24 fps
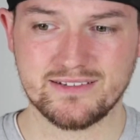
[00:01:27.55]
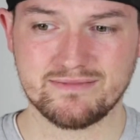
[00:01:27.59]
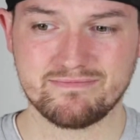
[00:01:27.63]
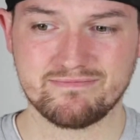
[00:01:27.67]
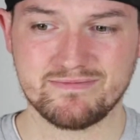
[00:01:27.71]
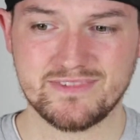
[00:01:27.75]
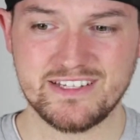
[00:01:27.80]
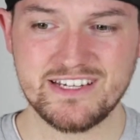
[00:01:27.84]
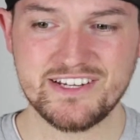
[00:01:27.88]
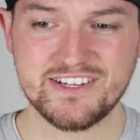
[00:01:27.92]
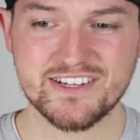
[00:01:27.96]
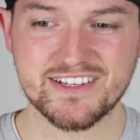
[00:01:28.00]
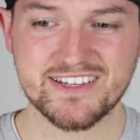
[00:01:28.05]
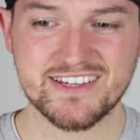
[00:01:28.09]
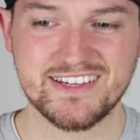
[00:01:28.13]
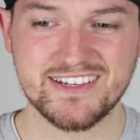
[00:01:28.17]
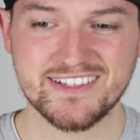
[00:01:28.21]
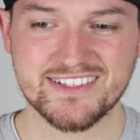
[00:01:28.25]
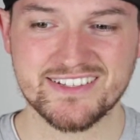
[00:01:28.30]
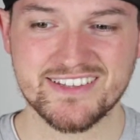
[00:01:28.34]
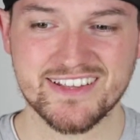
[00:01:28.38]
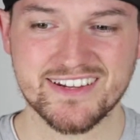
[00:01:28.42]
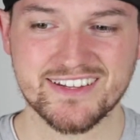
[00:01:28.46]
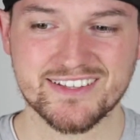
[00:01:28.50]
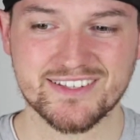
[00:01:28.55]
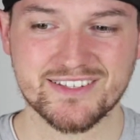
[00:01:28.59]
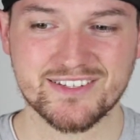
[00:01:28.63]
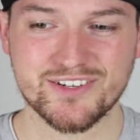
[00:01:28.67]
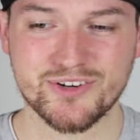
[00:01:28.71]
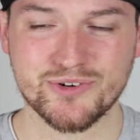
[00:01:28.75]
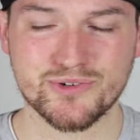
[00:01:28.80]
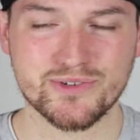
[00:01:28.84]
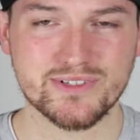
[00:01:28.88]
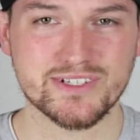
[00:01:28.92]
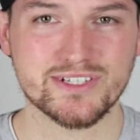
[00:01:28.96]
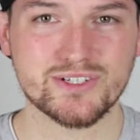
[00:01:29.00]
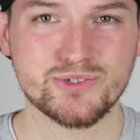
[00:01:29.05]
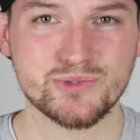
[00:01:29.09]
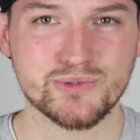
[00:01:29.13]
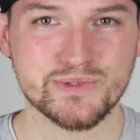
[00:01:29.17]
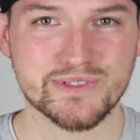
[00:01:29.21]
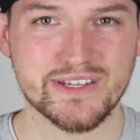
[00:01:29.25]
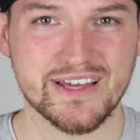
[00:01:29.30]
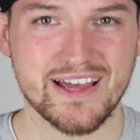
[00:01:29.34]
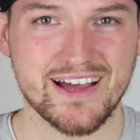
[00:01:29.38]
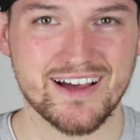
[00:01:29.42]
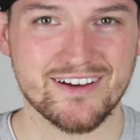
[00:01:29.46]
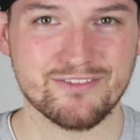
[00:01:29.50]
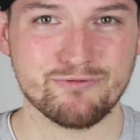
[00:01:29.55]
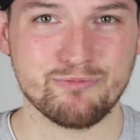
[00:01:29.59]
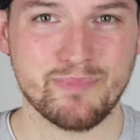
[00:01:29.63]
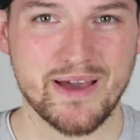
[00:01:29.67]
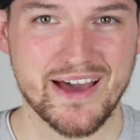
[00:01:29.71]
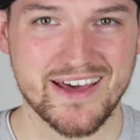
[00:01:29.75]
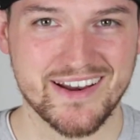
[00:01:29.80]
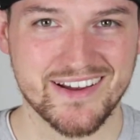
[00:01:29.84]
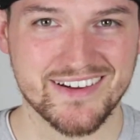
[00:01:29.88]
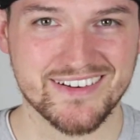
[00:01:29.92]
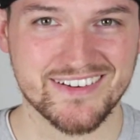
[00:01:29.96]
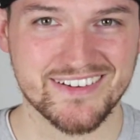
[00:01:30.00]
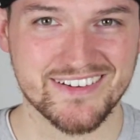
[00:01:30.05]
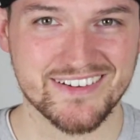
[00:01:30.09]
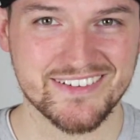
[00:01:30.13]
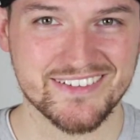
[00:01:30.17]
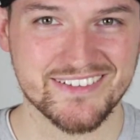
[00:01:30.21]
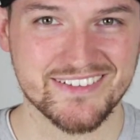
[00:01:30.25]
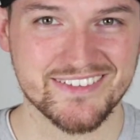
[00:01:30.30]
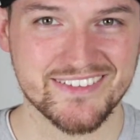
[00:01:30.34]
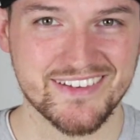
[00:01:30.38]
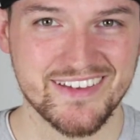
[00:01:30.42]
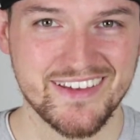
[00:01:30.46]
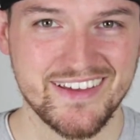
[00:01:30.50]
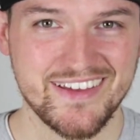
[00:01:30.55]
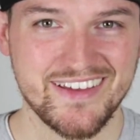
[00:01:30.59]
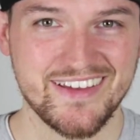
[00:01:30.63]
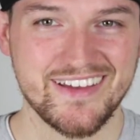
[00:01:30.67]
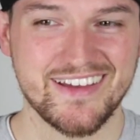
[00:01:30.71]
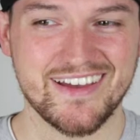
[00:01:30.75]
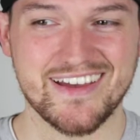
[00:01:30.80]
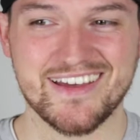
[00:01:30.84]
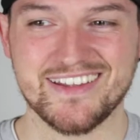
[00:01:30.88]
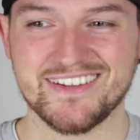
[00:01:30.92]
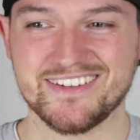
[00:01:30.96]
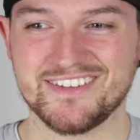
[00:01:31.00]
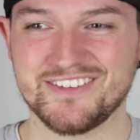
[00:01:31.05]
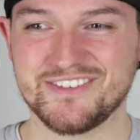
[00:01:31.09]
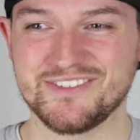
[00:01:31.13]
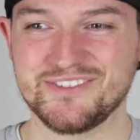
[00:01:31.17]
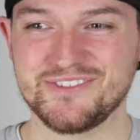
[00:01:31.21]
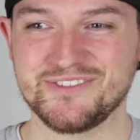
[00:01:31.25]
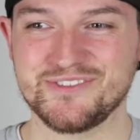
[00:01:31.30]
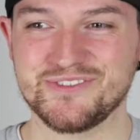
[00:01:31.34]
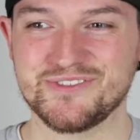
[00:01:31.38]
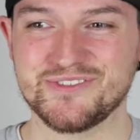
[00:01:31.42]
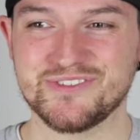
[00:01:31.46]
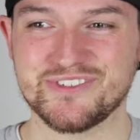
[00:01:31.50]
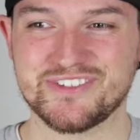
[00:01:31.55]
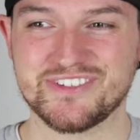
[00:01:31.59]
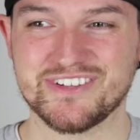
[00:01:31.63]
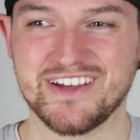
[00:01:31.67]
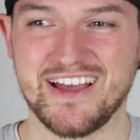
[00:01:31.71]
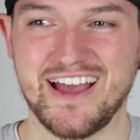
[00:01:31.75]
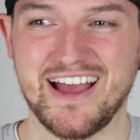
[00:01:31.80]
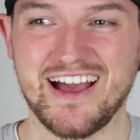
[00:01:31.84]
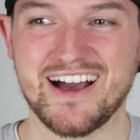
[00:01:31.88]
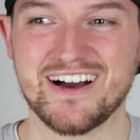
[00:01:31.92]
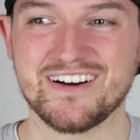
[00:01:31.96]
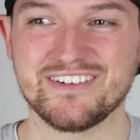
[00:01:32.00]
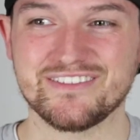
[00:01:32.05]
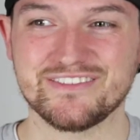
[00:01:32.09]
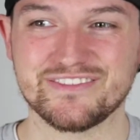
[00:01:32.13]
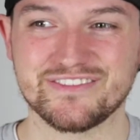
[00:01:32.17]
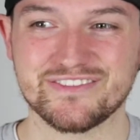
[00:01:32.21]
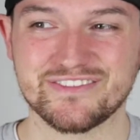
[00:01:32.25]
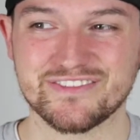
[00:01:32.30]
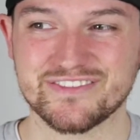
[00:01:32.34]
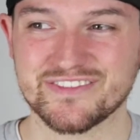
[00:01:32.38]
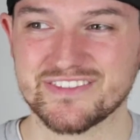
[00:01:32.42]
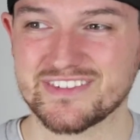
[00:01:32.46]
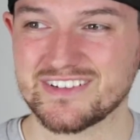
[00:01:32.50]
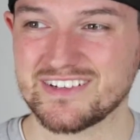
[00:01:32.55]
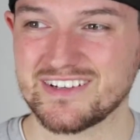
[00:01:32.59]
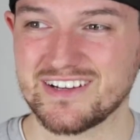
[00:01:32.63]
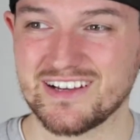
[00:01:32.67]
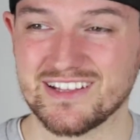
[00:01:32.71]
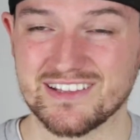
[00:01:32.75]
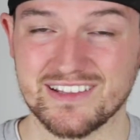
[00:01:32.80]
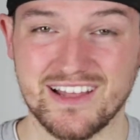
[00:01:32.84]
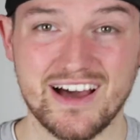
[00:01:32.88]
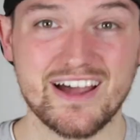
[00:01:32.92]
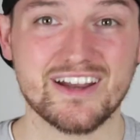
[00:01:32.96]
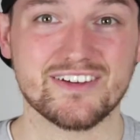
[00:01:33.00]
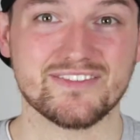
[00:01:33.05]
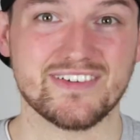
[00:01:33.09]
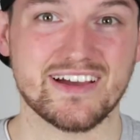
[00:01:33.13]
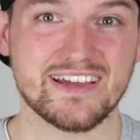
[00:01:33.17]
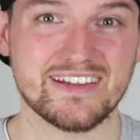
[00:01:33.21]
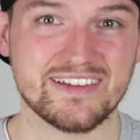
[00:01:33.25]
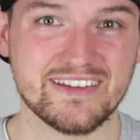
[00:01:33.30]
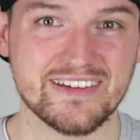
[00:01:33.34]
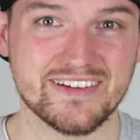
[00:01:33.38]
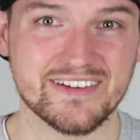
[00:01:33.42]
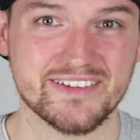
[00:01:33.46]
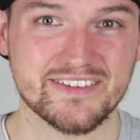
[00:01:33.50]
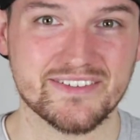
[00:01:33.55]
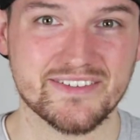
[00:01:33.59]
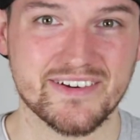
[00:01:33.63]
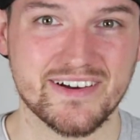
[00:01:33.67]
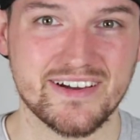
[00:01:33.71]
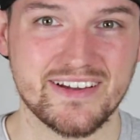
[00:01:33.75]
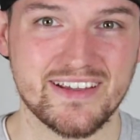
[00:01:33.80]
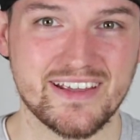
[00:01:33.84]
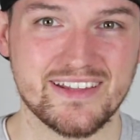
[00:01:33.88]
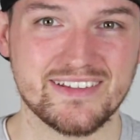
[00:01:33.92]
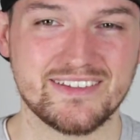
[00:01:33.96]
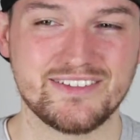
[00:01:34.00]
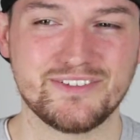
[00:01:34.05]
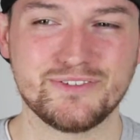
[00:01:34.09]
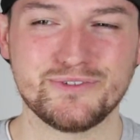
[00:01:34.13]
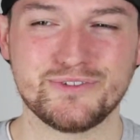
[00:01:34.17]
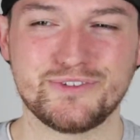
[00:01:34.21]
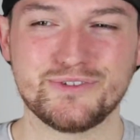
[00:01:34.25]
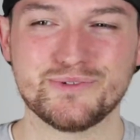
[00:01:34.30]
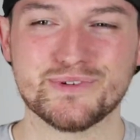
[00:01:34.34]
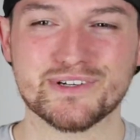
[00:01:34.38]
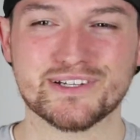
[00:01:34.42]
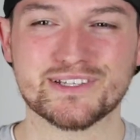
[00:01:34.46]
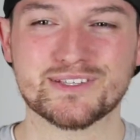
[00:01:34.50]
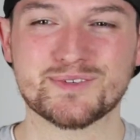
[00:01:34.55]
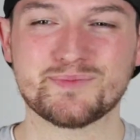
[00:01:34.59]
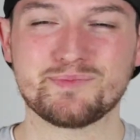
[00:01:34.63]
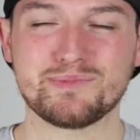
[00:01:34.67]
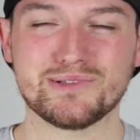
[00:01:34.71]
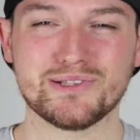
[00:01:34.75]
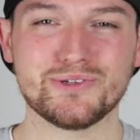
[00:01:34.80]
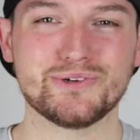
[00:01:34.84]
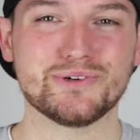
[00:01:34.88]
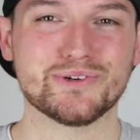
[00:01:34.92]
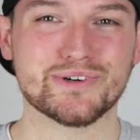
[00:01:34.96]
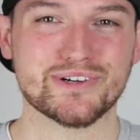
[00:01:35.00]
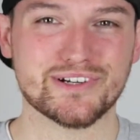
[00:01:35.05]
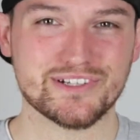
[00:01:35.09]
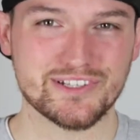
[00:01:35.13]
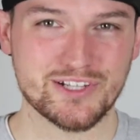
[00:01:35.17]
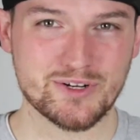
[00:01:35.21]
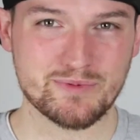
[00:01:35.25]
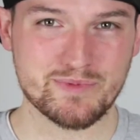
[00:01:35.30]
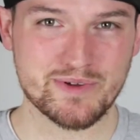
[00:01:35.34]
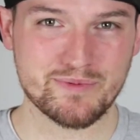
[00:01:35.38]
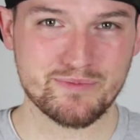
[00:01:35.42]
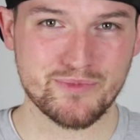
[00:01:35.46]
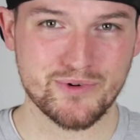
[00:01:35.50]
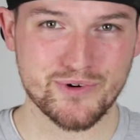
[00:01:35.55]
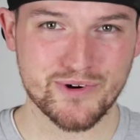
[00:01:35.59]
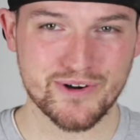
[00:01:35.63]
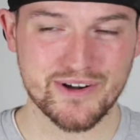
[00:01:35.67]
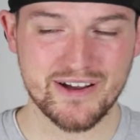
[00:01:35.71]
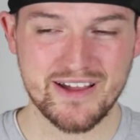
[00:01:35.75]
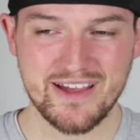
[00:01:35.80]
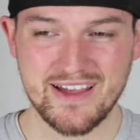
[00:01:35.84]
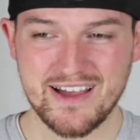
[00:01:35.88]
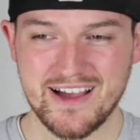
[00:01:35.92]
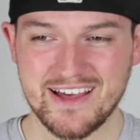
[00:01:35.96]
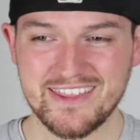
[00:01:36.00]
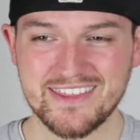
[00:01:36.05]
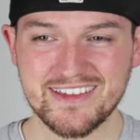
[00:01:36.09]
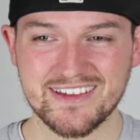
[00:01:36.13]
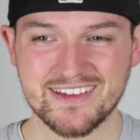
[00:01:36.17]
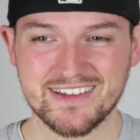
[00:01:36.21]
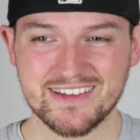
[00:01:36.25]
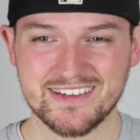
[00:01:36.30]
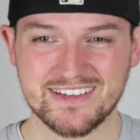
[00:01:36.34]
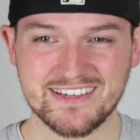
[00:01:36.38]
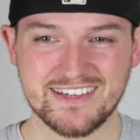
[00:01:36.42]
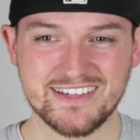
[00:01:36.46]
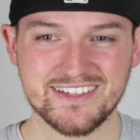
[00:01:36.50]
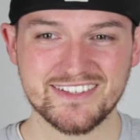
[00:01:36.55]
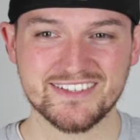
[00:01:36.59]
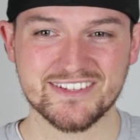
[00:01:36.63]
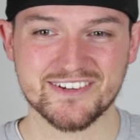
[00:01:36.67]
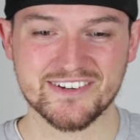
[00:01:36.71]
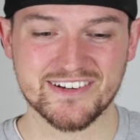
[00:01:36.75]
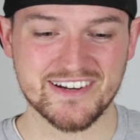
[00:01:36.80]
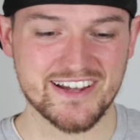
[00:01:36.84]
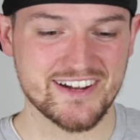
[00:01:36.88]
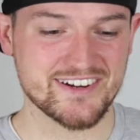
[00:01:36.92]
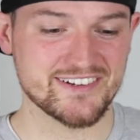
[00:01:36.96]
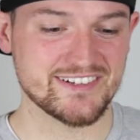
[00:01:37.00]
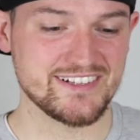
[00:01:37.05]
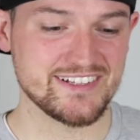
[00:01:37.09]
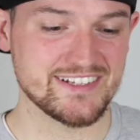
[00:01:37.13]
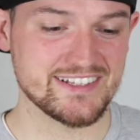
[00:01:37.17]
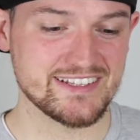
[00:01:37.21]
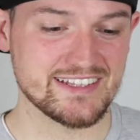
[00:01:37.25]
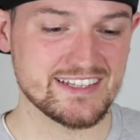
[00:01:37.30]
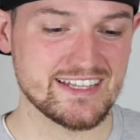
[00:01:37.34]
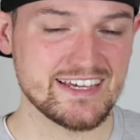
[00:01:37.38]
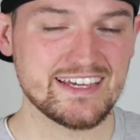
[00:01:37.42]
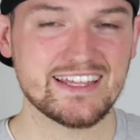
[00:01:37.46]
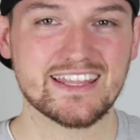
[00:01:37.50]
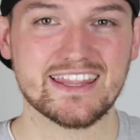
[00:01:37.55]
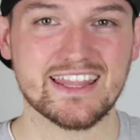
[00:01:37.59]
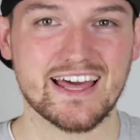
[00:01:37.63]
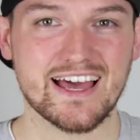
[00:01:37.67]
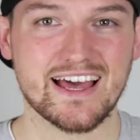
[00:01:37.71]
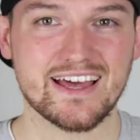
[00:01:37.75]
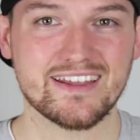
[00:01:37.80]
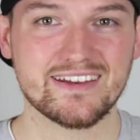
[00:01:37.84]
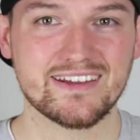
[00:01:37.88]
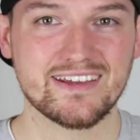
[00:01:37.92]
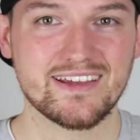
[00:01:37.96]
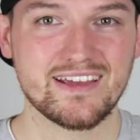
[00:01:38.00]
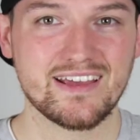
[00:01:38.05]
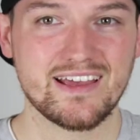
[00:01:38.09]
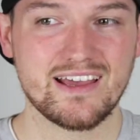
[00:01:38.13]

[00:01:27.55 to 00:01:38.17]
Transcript: teaches kids that it's totally cool to have bad ideas and to have a lot of ideas, right? And to explore a little bit more. I think kids are inherently like that.